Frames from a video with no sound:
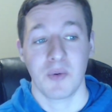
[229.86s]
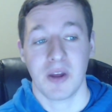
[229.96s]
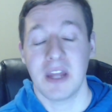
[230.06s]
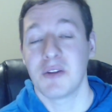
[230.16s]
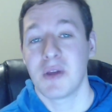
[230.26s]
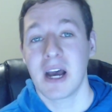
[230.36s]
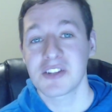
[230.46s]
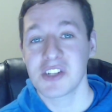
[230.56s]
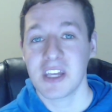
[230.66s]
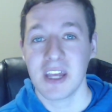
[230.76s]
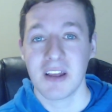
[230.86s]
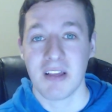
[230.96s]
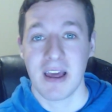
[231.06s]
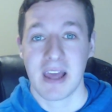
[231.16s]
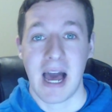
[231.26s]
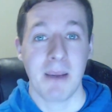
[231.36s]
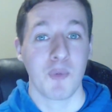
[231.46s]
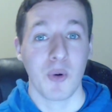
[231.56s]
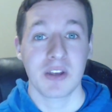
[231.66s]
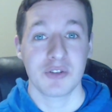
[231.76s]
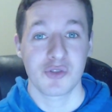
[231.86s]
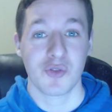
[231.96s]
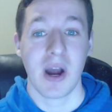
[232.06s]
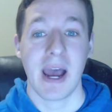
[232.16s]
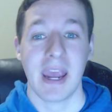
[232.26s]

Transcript: Inuyashiki is like, I'm going to try.